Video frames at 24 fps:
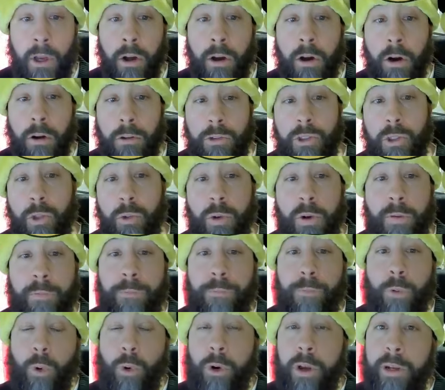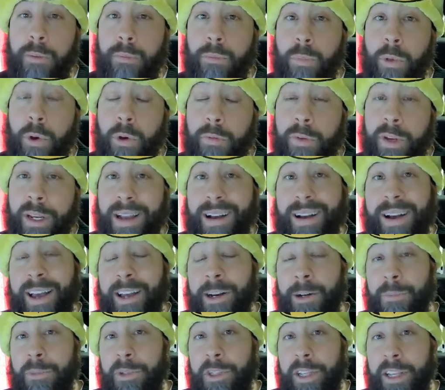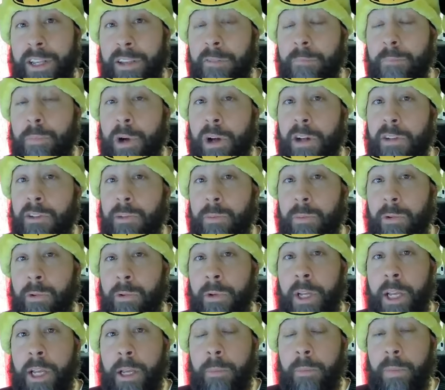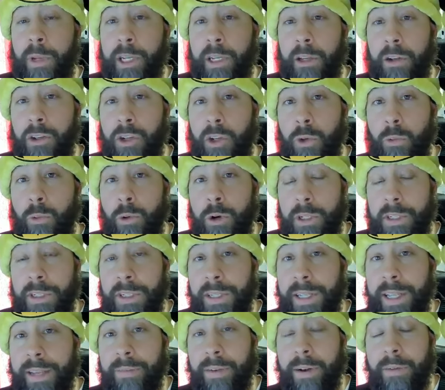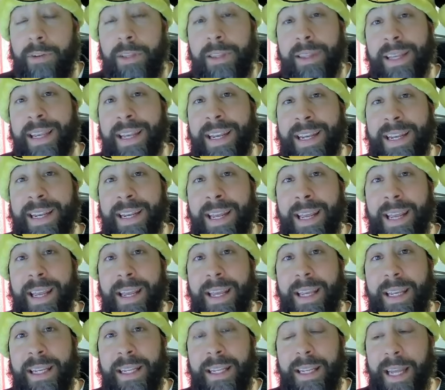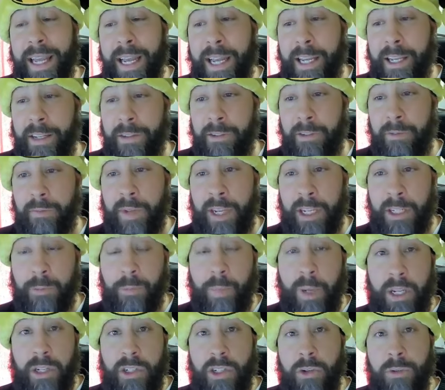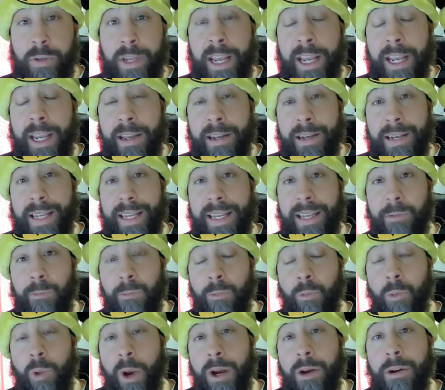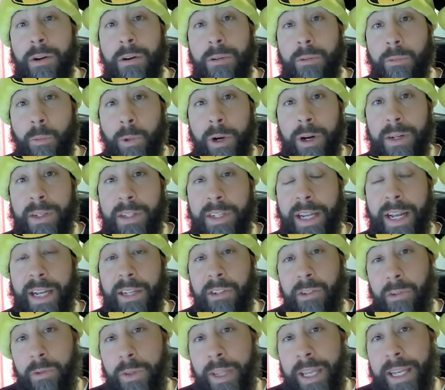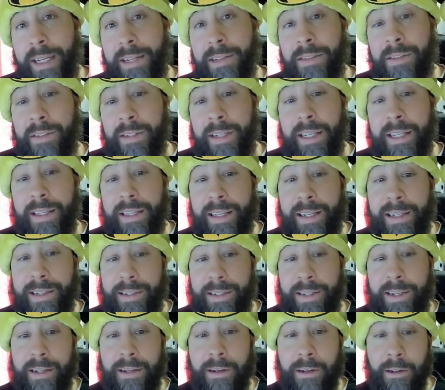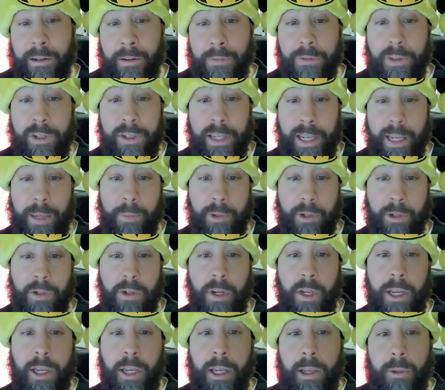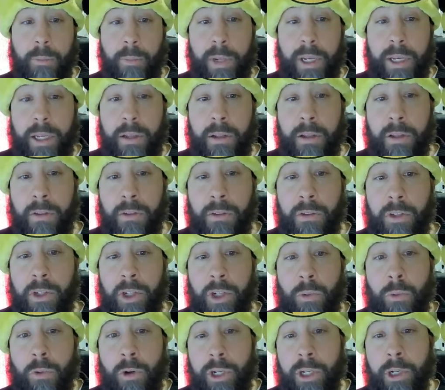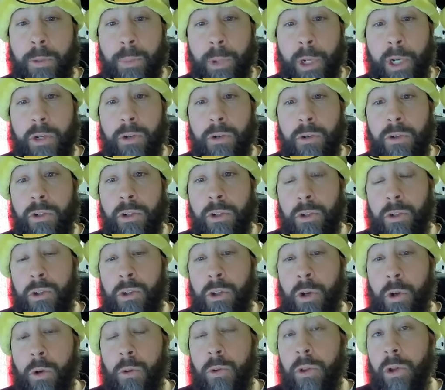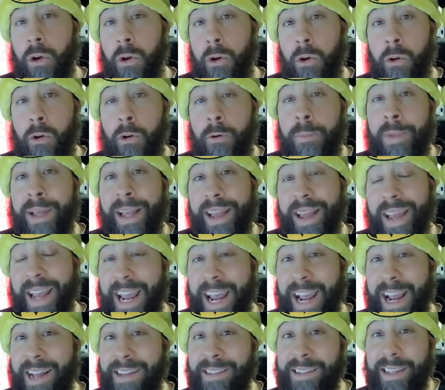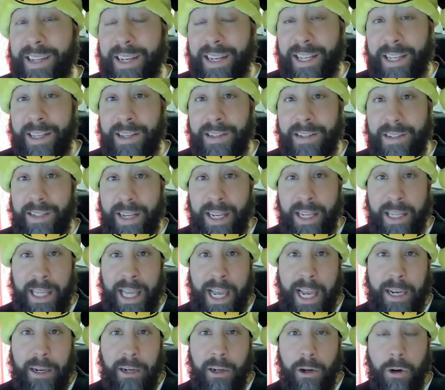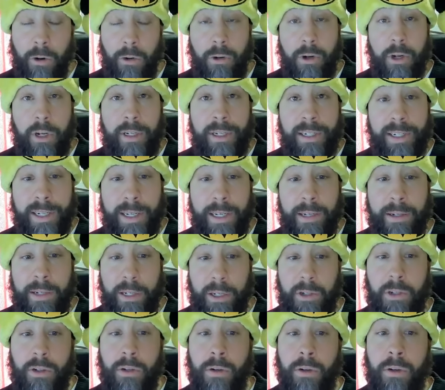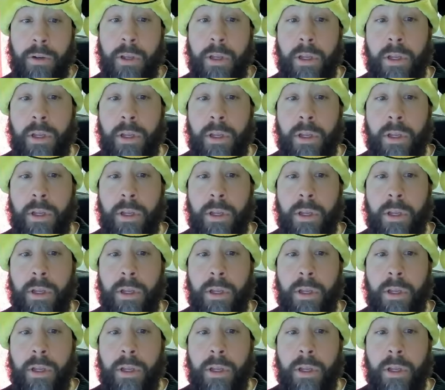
Also, avoid moving items if possible because you want to leave everything as as best you can where where it's at so they can see the extent of the damage because you want your pictures to show the home as it is in that current condition.